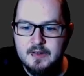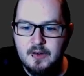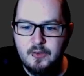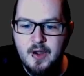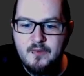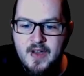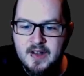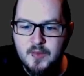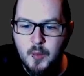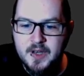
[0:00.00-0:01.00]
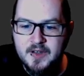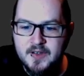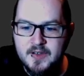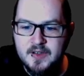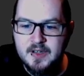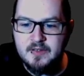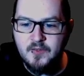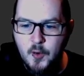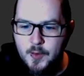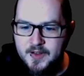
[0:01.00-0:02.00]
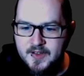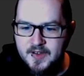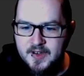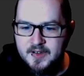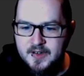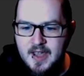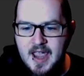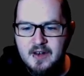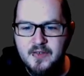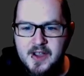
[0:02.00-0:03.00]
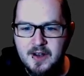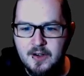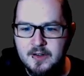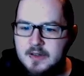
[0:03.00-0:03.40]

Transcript: Graham Vance wins the forward of the season ahead of Igler.